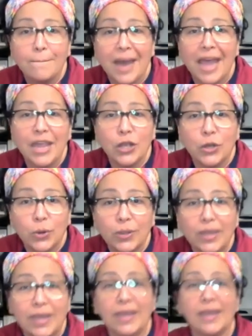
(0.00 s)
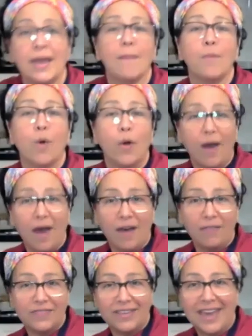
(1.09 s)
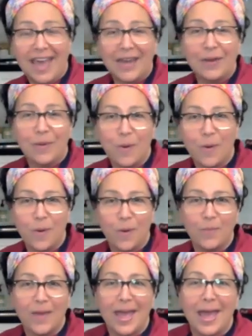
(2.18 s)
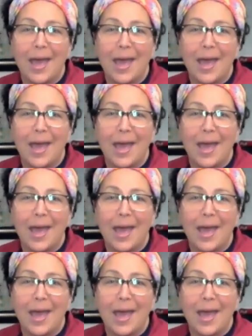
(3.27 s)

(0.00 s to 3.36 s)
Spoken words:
by cooking more often at home.